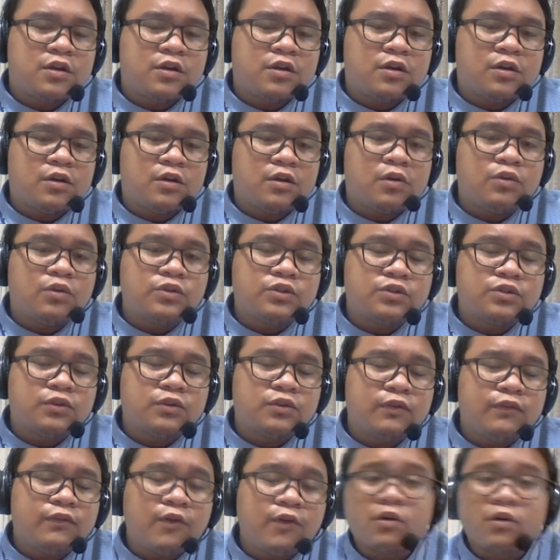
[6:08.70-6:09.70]

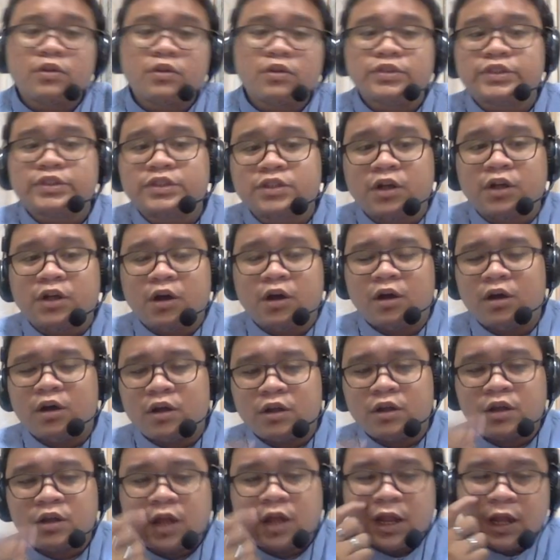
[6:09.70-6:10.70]
also focus
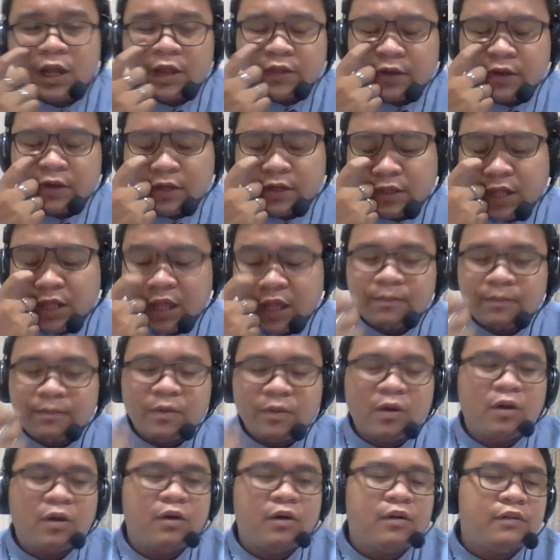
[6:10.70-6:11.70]
on another type
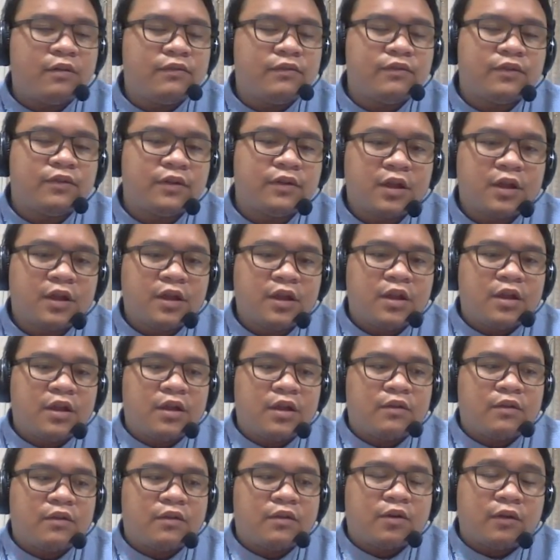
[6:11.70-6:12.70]
of
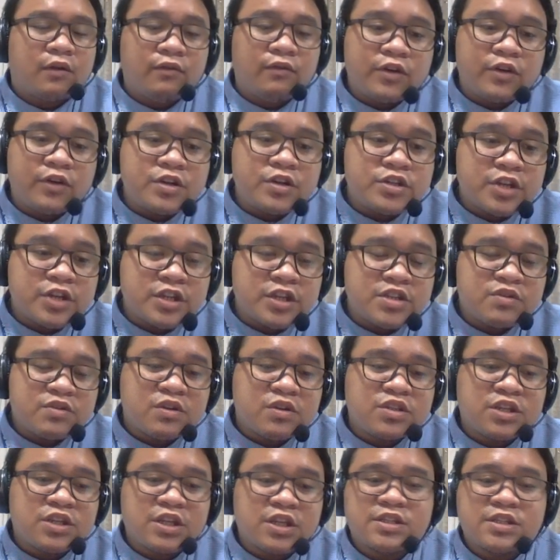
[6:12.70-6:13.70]
convergence,
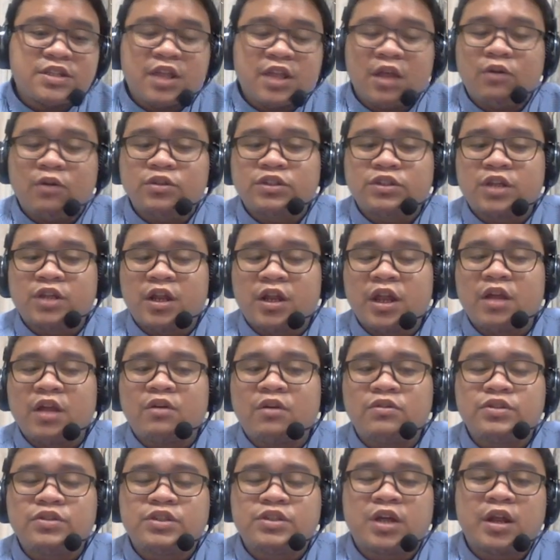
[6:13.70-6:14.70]
which is the
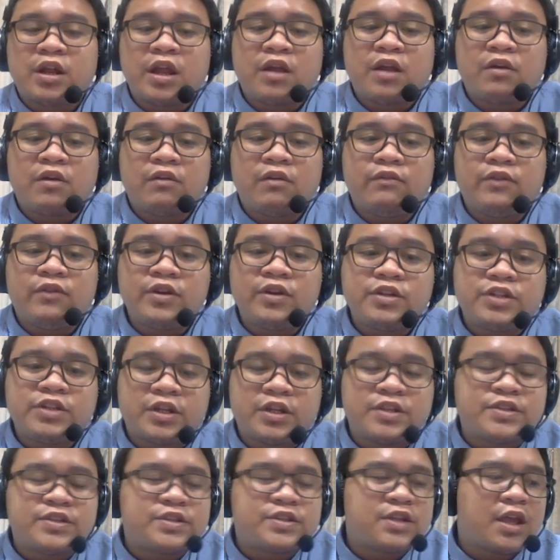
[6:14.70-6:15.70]
oceanic
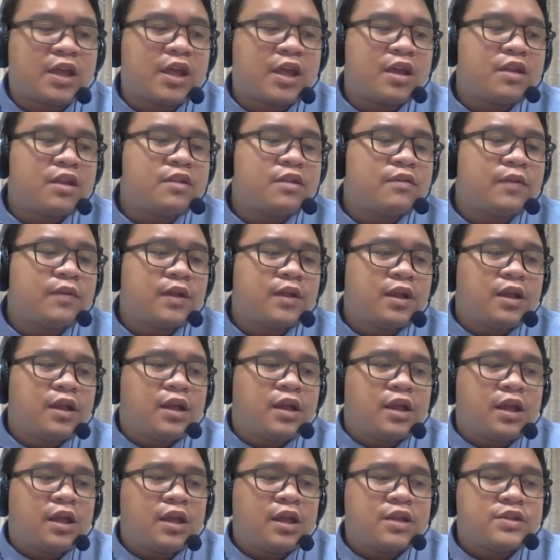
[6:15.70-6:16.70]
convergence. And
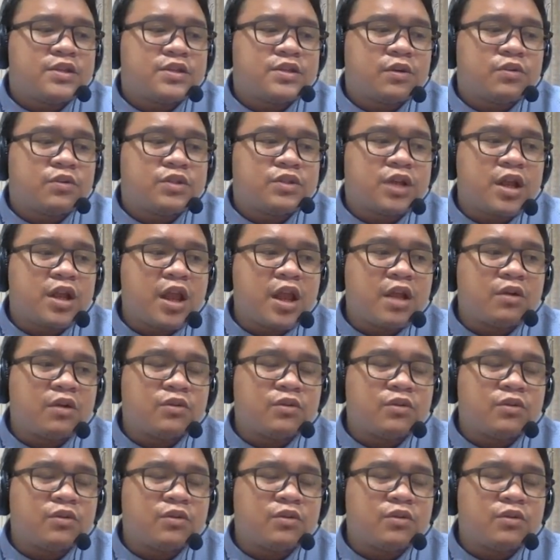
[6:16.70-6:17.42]
as oceanic